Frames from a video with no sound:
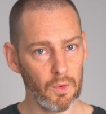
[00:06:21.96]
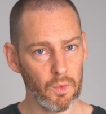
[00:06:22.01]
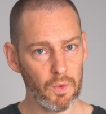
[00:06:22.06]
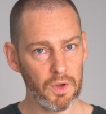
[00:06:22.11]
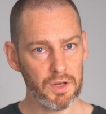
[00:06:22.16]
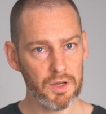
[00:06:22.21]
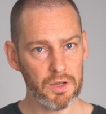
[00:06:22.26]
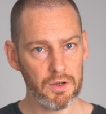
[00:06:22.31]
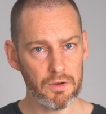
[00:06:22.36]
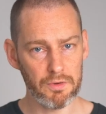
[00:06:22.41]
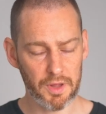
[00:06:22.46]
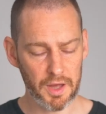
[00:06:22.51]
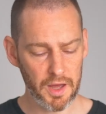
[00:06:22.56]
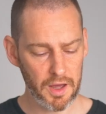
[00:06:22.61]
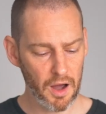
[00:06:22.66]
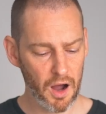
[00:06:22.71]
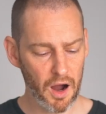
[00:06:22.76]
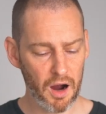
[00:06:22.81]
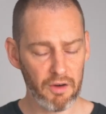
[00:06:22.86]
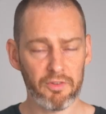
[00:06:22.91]
We do.
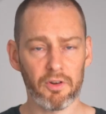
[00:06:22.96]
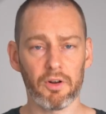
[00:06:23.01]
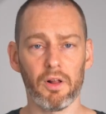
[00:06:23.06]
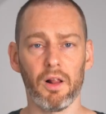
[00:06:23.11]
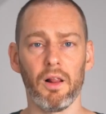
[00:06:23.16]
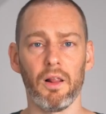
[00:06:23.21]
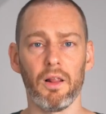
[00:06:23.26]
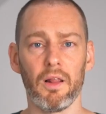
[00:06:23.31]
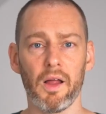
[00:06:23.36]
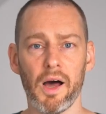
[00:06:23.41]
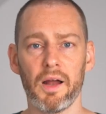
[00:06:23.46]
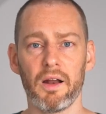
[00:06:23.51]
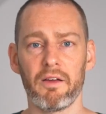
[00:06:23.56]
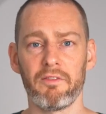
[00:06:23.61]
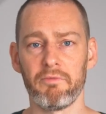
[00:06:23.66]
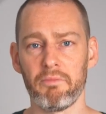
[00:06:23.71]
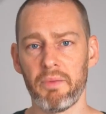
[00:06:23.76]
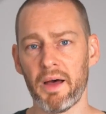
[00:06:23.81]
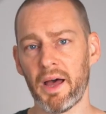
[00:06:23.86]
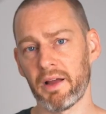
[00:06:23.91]
They offer a lot
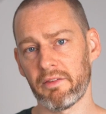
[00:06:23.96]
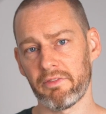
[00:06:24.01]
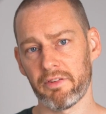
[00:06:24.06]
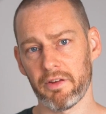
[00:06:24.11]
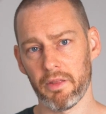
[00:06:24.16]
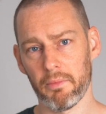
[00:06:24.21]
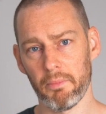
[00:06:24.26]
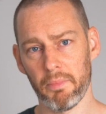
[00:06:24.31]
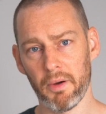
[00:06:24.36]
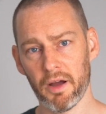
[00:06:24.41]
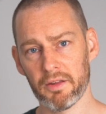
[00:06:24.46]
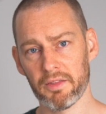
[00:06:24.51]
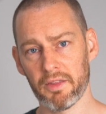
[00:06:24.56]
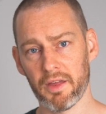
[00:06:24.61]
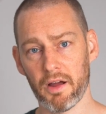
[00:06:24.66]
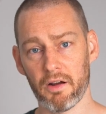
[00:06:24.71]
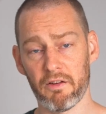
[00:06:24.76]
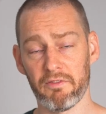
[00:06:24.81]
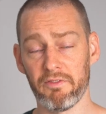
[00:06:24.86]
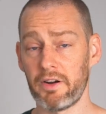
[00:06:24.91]
of bang for the buck.
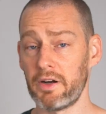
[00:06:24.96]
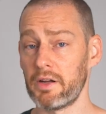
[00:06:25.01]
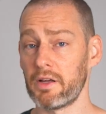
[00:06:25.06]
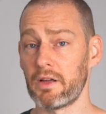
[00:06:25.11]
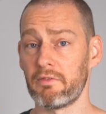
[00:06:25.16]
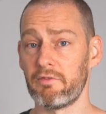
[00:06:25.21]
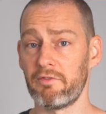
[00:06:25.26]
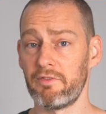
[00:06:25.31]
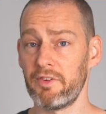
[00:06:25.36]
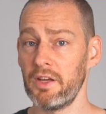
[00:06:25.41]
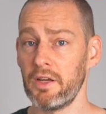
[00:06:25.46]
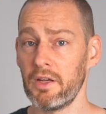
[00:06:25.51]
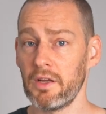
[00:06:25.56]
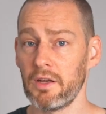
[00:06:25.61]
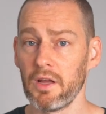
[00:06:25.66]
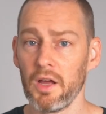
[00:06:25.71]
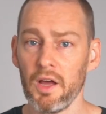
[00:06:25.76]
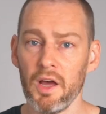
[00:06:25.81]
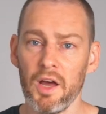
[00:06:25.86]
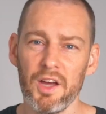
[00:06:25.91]
They are very
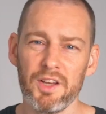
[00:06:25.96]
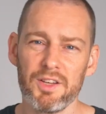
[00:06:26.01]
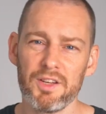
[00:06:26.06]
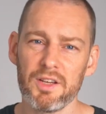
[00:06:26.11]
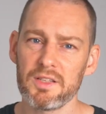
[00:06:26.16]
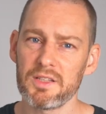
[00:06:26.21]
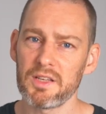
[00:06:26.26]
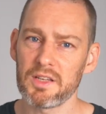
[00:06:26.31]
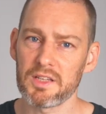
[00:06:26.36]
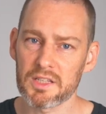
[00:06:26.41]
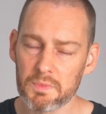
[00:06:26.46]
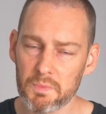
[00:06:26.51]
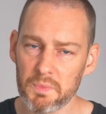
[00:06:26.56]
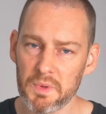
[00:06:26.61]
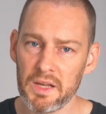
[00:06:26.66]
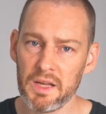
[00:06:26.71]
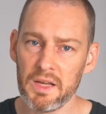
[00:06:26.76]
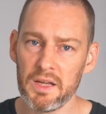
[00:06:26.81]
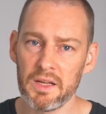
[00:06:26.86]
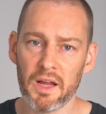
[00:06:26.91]
convenient. Just the
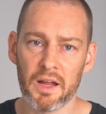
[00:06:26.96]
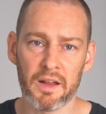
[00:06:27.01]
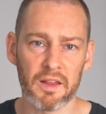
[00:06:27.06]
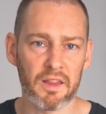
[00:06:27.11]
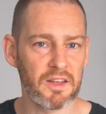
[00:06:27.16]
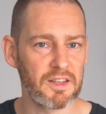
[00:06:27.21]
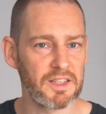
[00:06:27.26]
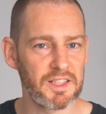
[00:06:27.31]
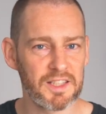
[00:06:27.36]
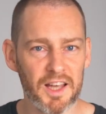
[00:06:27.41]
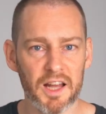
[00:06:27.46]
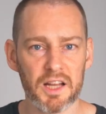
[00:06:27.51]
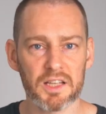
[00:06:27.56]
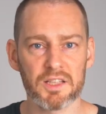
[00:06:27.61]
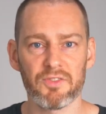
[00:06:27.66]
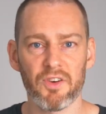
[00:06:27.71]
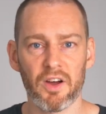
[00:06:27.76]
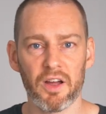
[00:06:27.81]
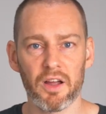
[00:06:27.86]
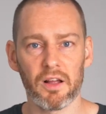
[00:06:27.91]
speed and the
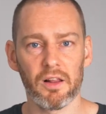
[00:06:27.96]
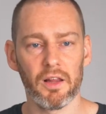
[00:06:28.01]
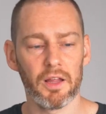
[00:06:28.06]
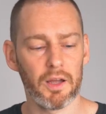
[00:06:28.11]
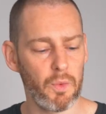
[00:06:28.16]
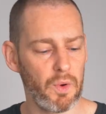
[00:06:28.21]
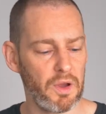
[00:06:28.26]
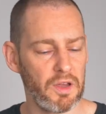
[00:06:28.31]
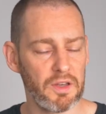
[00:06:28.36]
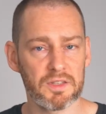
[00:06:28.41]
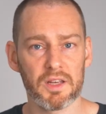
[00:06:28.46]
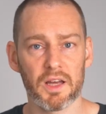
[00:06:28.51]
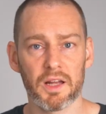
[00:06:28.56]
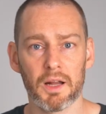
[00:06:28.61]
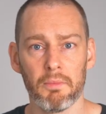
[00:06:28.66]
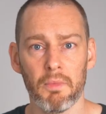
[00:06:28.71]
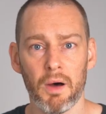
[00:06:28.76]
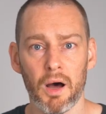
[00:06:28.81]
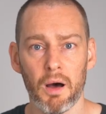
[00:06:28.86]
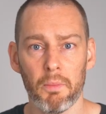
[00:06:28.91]
satisfying click when you set
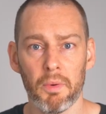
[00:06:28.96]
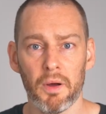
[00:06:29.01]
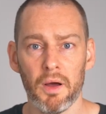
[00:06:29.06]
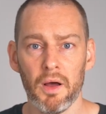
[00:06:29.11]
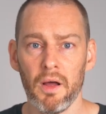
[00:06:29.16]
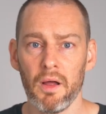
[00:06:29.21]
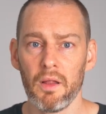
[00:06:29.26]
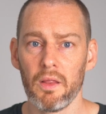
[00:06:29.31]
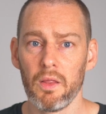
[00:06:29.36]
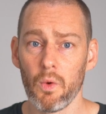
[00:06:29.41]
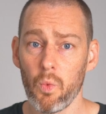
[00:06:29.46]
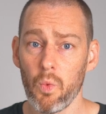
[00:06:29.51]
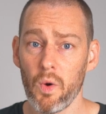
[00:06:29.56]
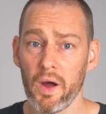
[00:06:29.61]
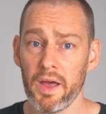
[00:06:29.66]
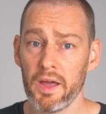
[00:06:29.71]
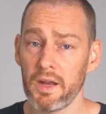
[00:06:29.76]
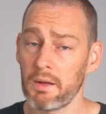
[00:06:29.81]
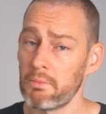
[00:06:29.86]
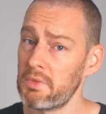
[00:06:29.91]
them up, the
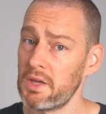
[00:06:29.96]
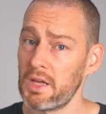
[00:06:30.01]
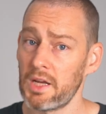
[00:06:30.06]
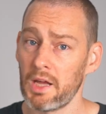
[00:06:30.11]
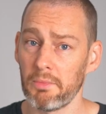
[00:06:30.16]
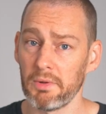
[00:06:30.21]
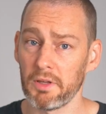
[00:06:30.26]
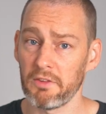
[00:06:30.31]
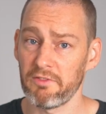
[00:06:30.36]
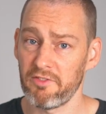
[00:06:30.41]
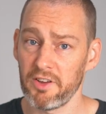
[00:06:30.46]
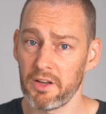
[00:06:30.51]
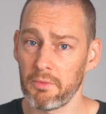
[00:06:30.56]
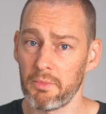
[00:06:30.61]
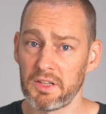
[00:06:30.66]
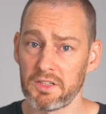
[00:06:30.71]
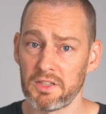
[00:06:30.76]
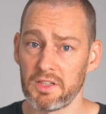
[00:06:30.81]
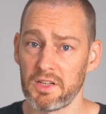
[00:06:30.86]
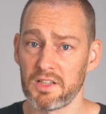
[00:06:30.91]
weight and being able to fit
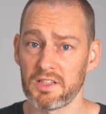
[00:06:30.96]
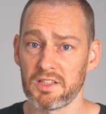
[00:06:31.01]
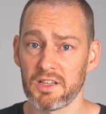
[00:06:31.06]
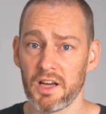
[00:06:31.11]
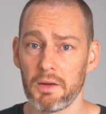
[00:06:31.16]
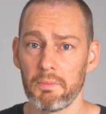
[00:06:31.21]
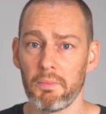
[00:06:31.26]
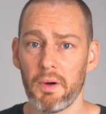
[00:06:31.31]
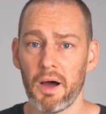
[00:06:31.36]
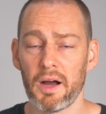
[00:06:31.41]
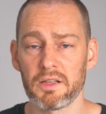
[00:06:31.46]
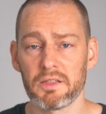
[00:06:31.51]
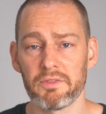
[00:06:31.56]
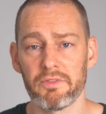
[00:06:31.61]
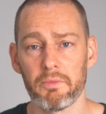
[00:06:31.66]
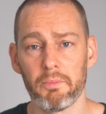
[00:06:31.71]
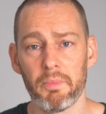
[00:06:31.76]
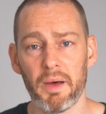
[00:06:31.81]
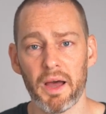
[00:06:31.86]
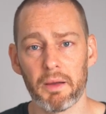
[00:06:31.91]
them into the side pockets
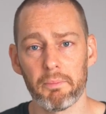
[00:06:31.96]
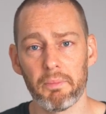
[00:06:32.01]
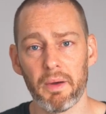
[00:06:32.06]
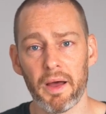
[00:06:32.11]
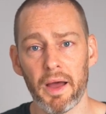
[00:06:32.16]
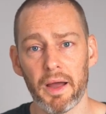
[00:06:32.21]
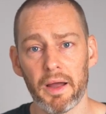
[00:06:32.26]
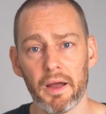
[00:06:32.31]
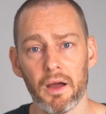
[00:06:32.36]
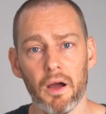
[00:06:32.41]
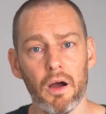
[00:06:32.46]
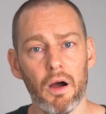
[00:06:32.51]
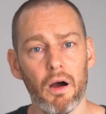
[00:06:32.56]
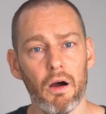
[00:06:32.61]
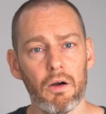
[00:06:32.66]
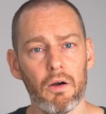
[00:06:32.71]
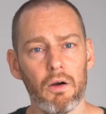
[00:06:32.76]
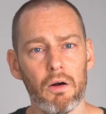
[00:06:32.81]
of a backpack are